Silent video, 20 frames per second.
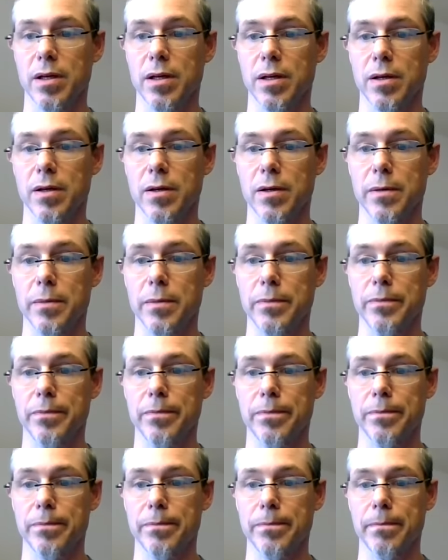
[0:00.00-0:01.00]

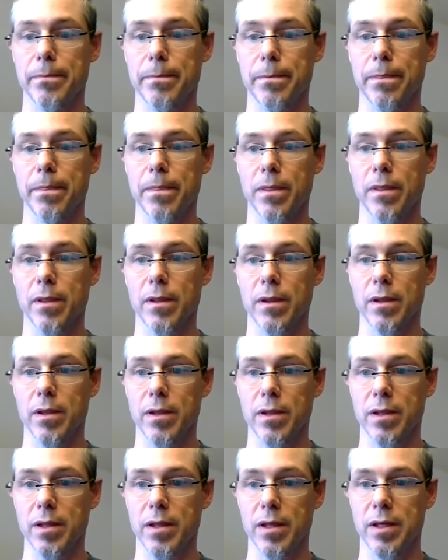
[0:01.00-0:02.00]
And
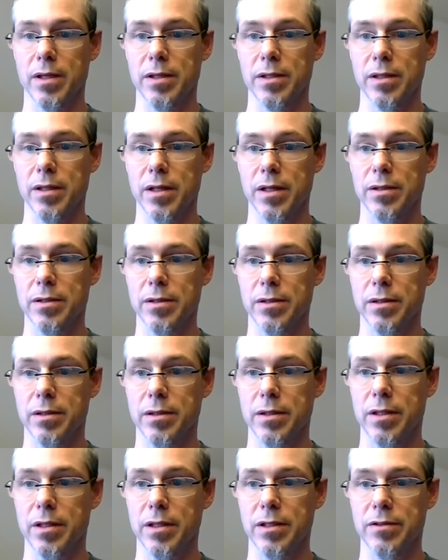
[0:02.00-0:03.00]
the other
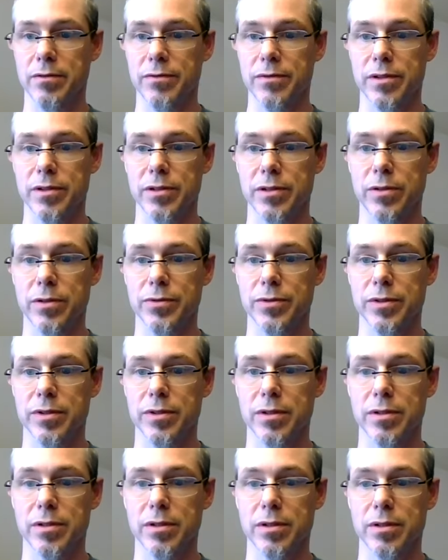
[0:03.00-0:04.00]
kind of
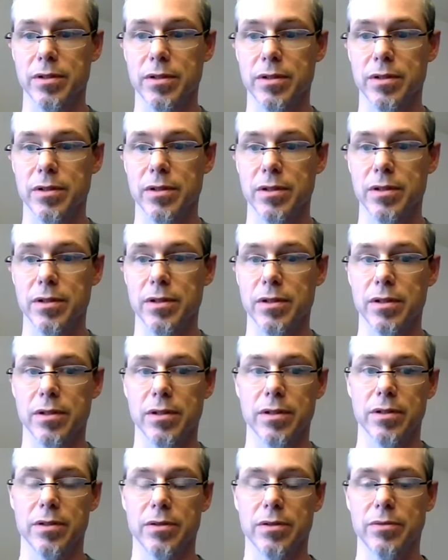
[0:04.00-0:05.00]
results
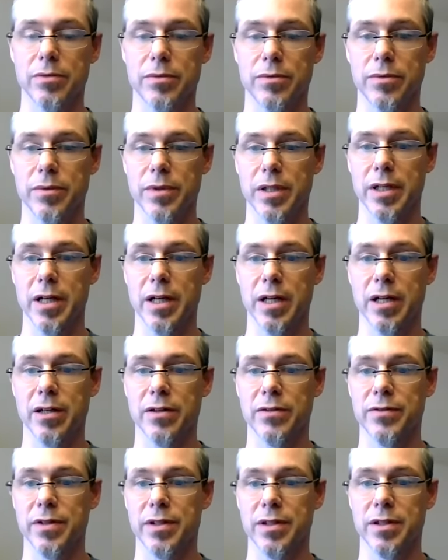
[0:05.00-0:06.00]
we
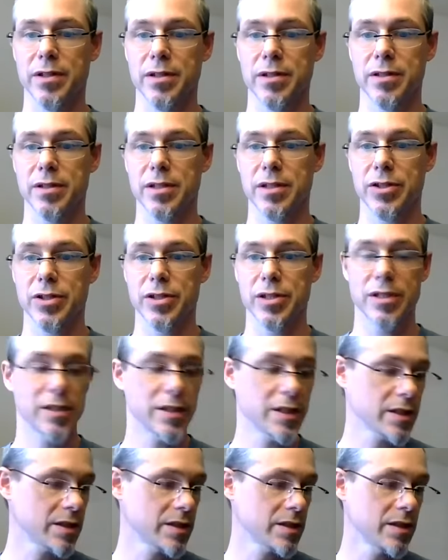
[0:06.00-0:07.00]
have in section
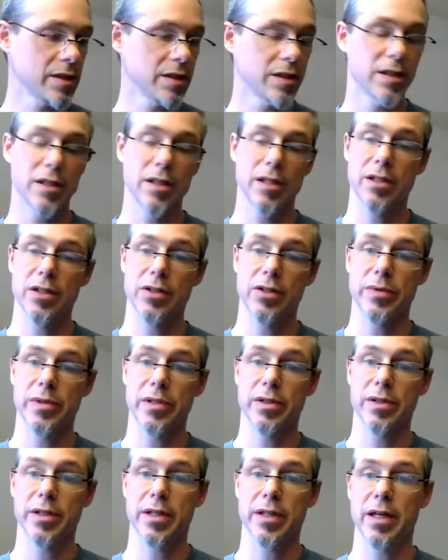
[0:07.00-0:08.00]
6 is
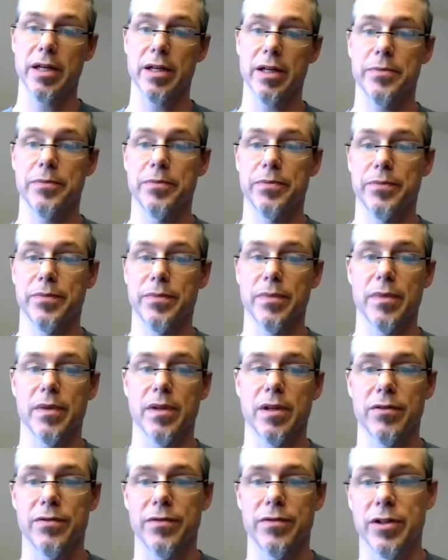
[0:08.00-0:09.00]
we look at
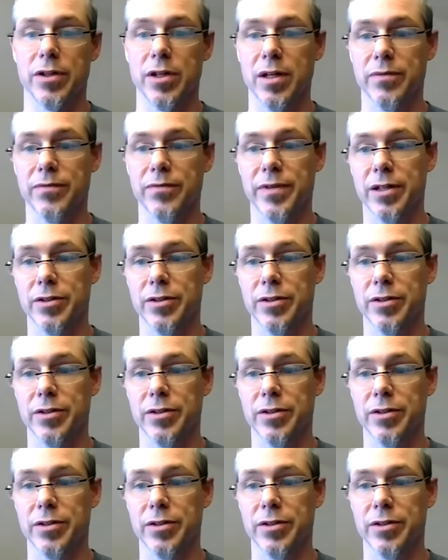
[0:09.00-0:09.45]
Wiener-Hopf